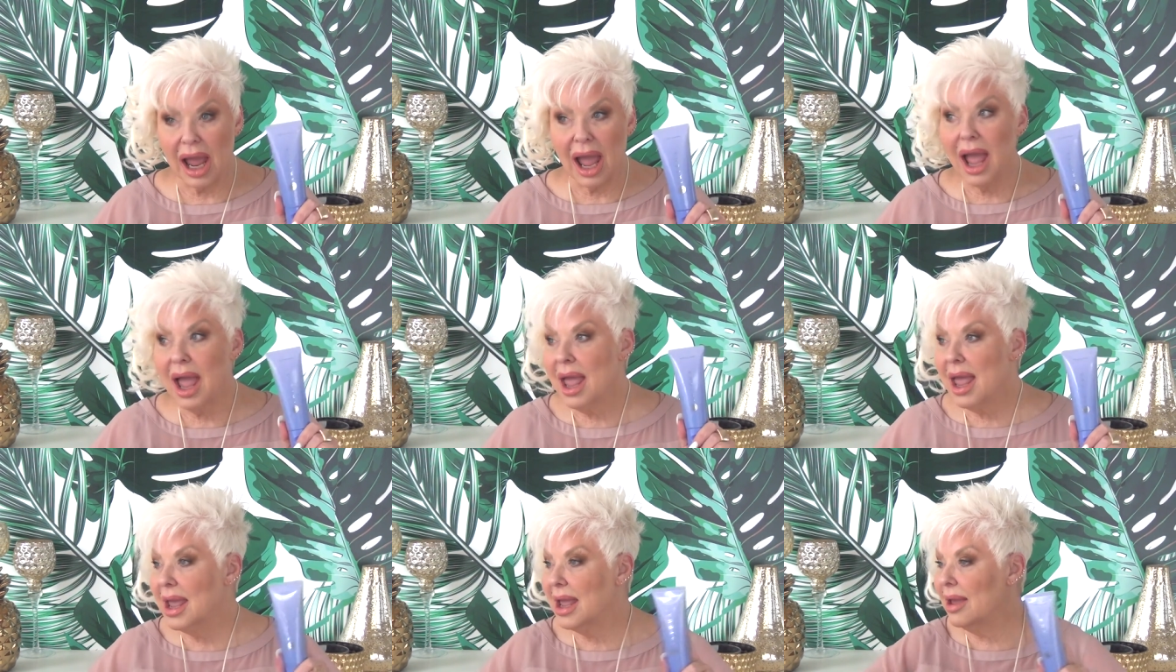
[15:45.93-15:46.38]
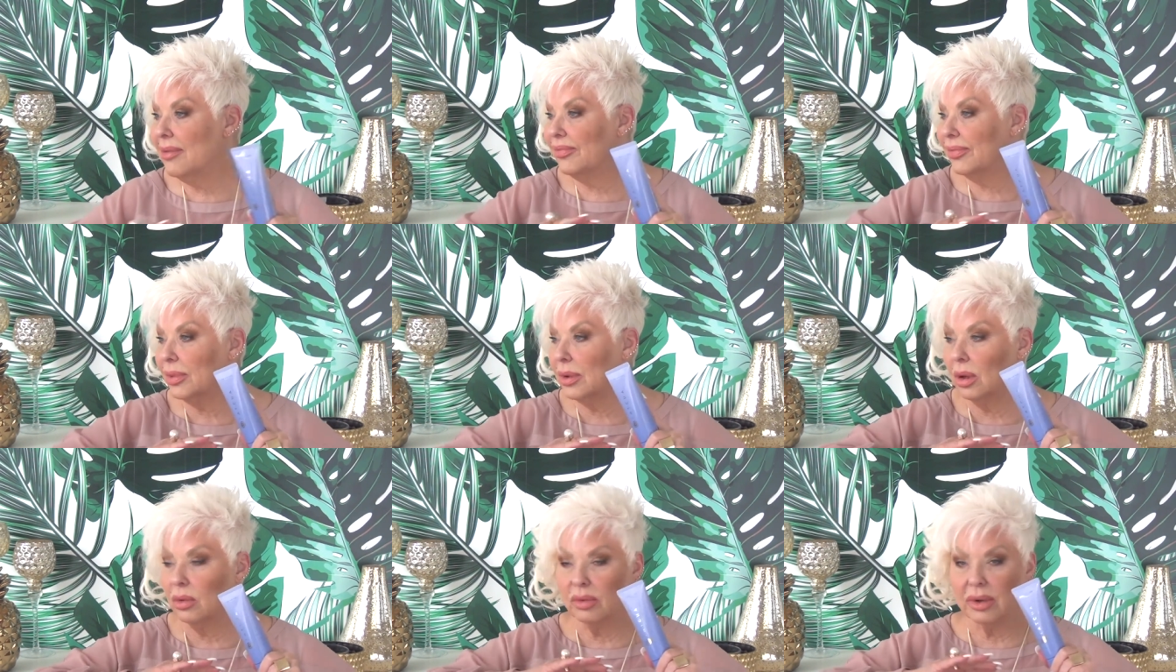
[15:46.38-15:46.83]
I
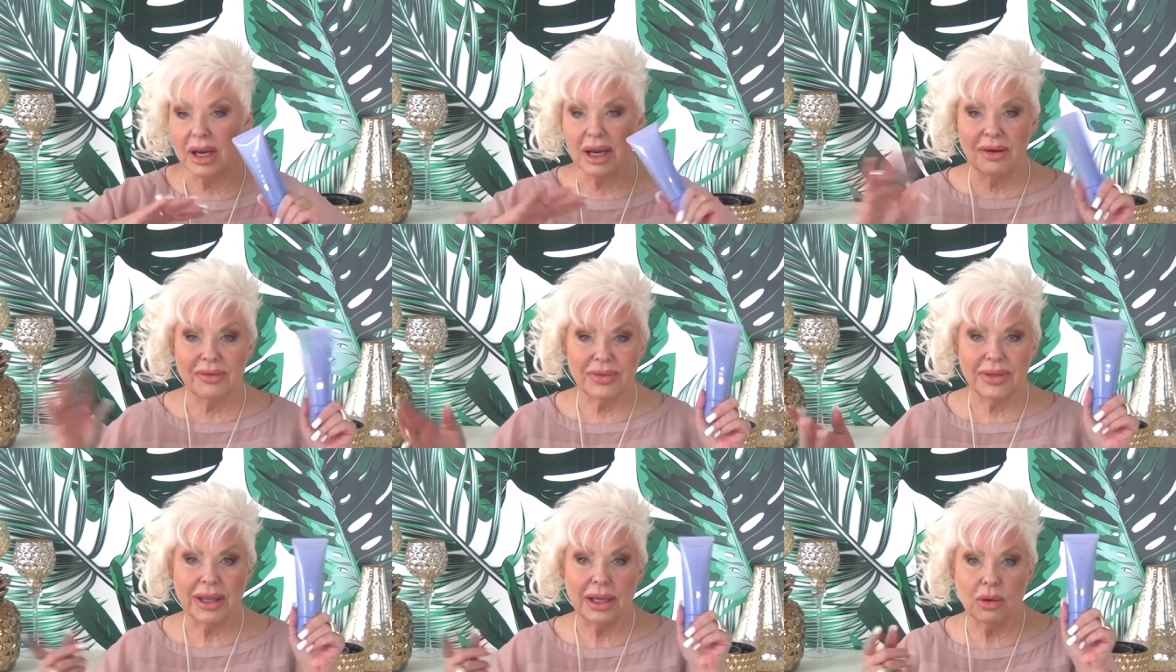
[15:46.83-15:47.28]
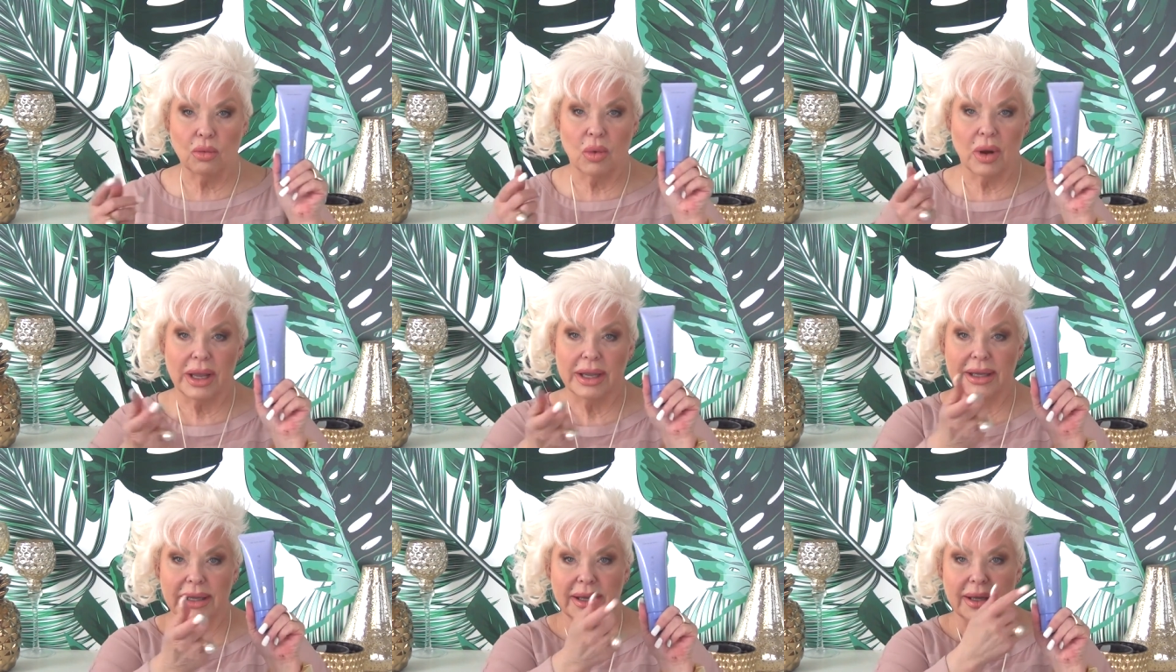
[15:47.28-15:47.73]
have thrown everything
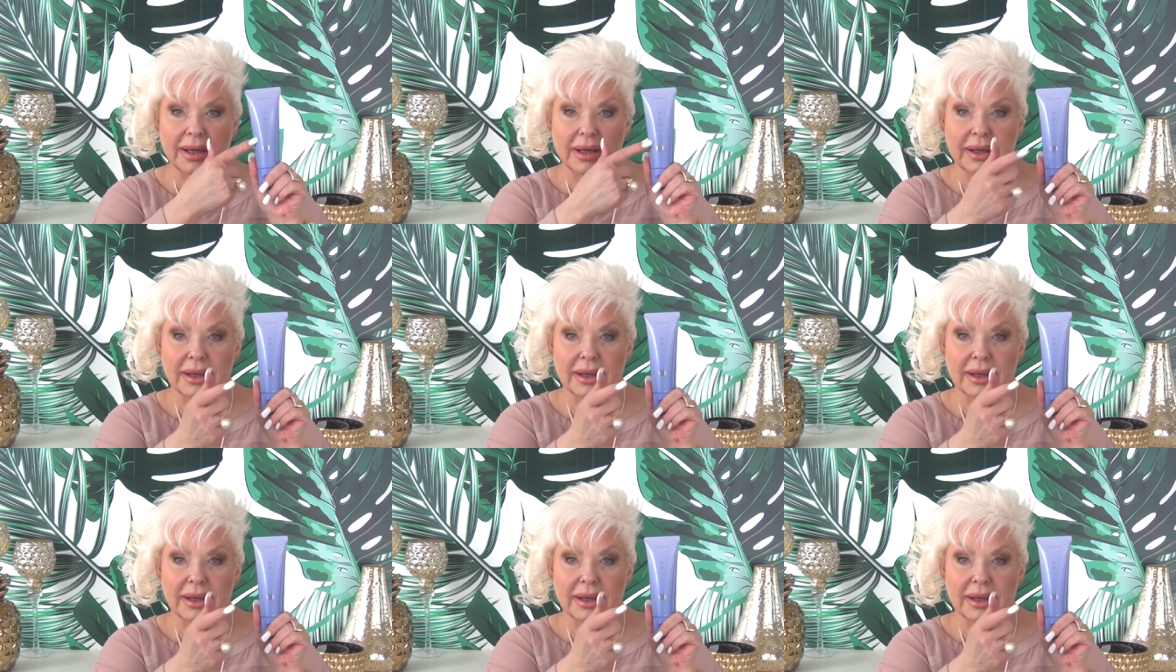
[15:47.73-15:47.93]
away